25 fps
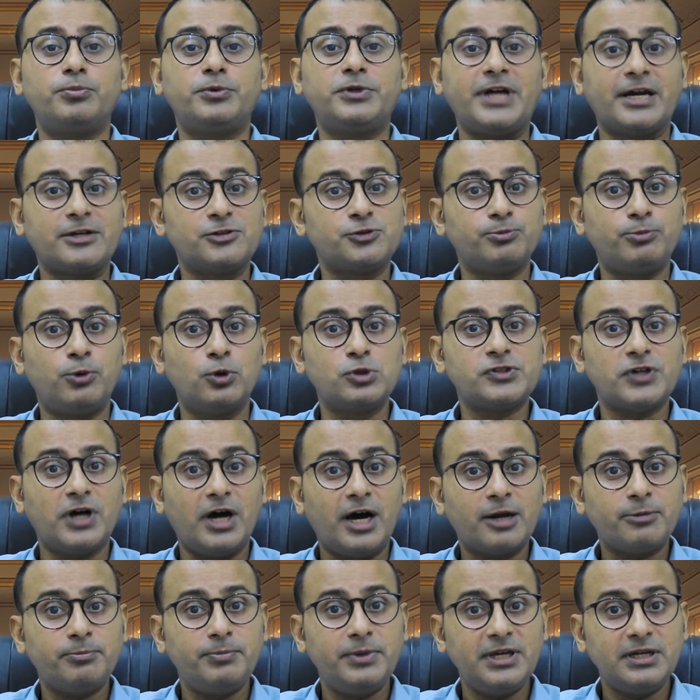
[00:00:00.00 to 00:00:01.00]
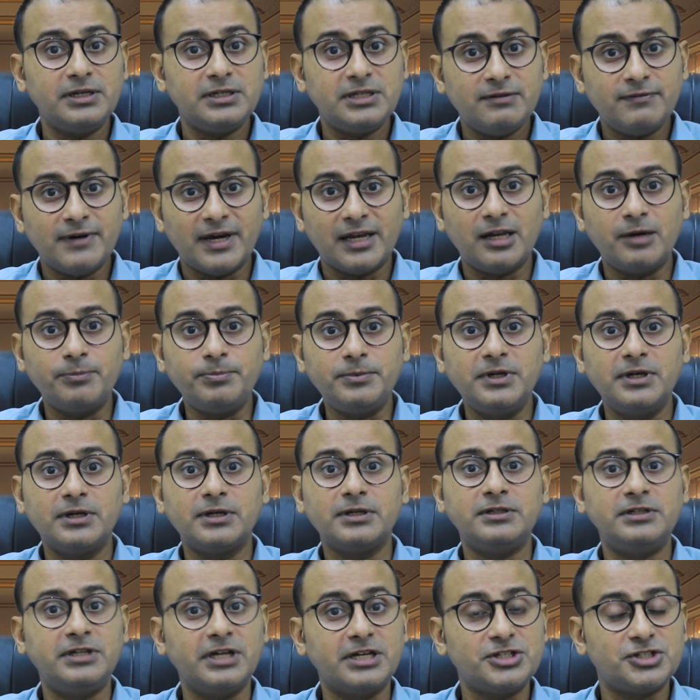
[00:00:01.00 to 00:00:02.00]
textbooks are being developed,
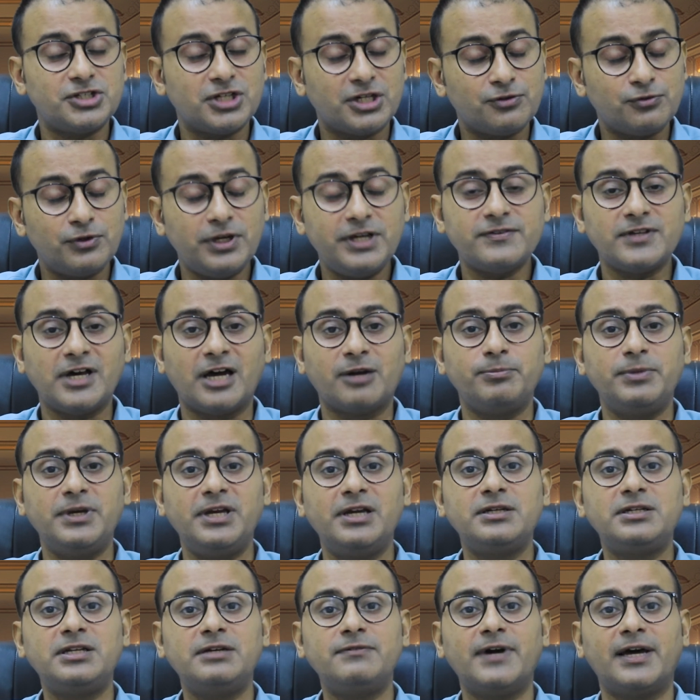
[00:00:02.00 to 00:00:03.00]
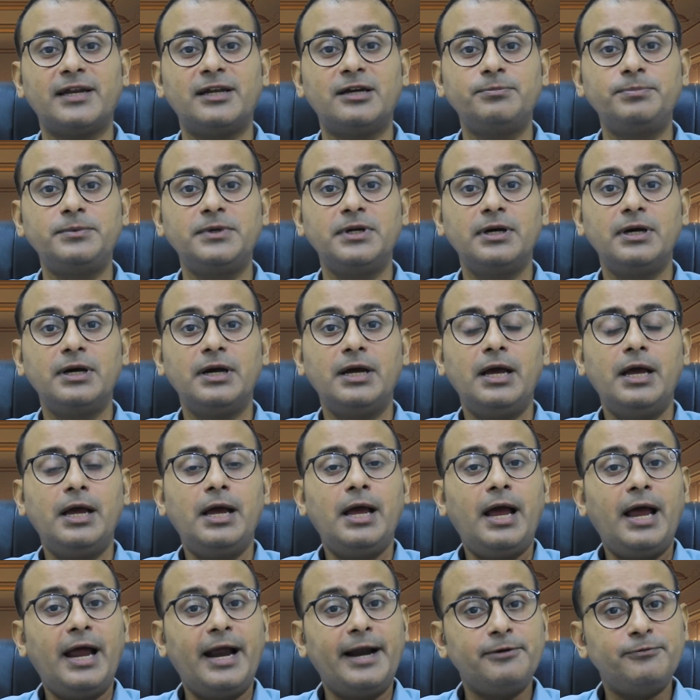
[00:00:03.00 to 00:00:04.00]
dictionaries are being developed,
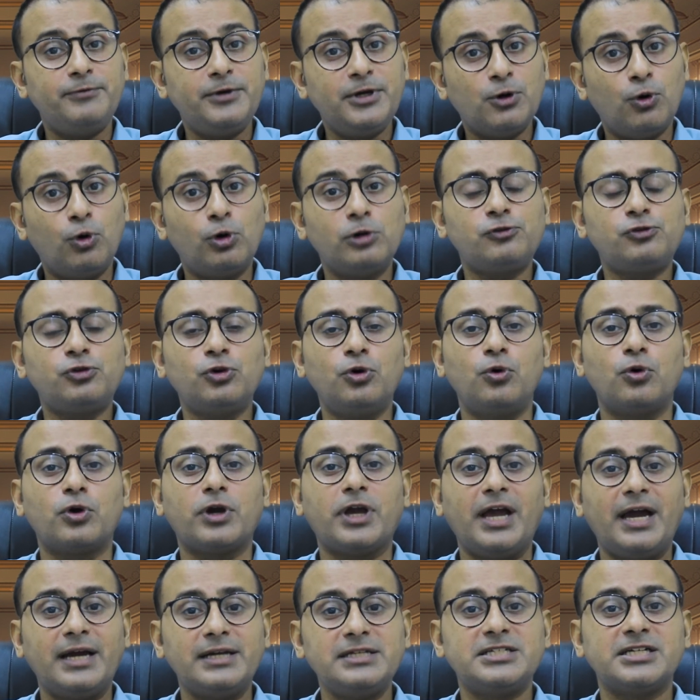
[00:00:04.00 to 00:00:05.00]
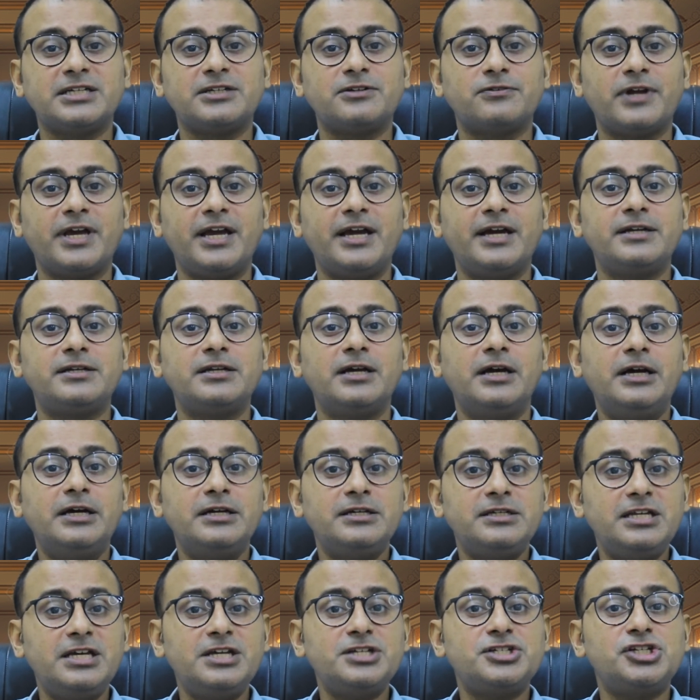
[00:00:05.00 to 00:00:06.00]
and we also can
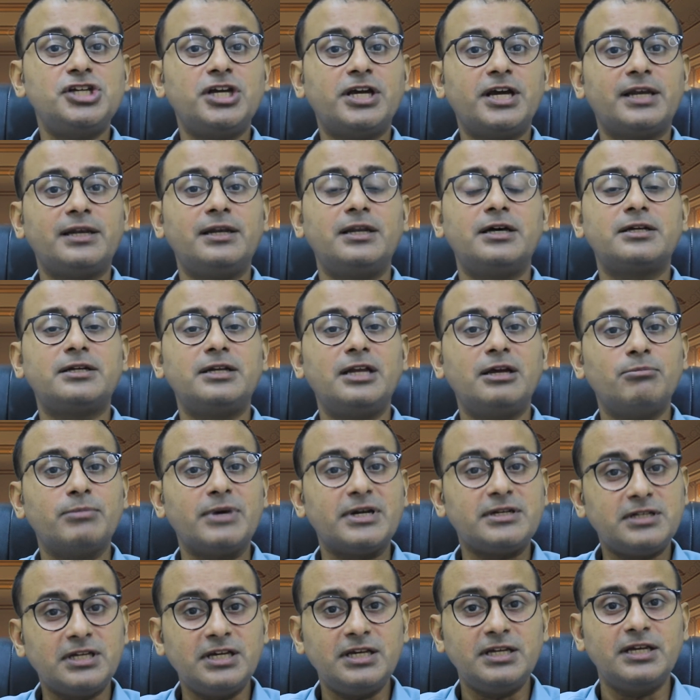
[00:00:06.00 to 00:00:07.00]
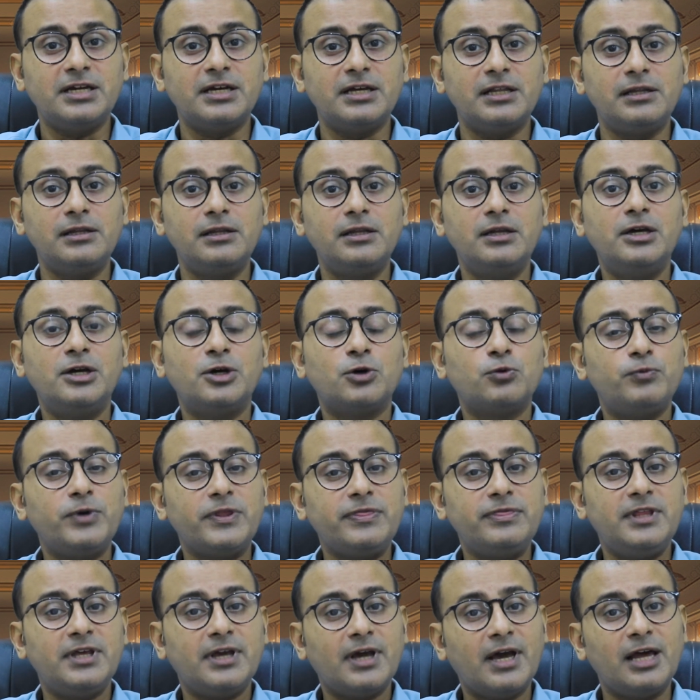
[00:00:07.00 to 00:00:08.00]
generate teaching and learning material
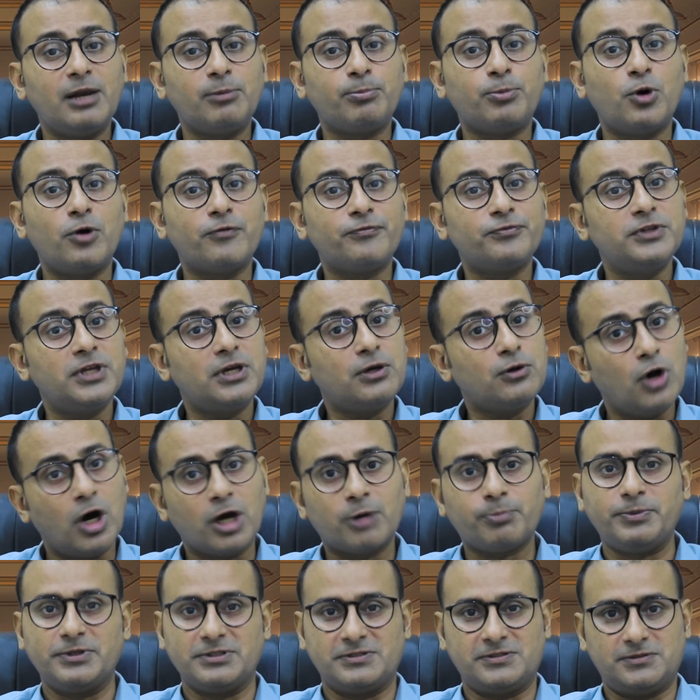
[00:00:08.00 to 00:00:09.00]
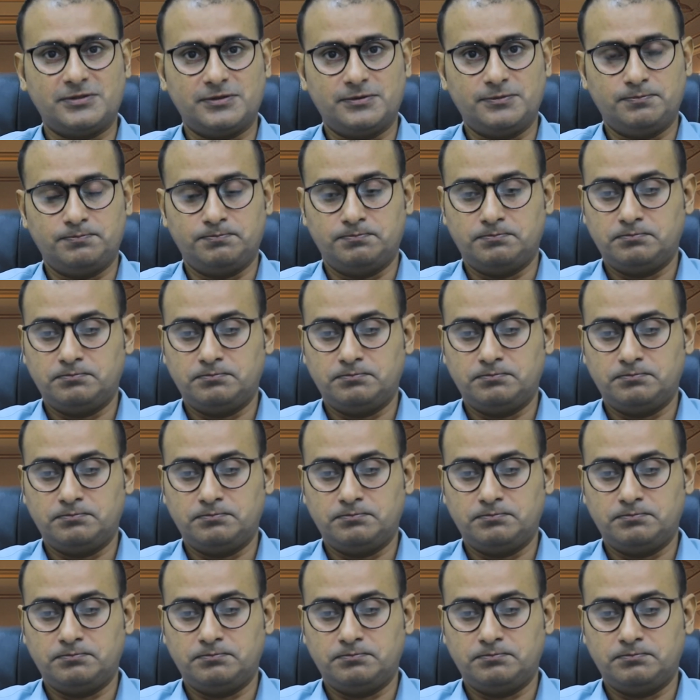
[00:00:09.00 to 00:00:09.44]
with the help of the corpus.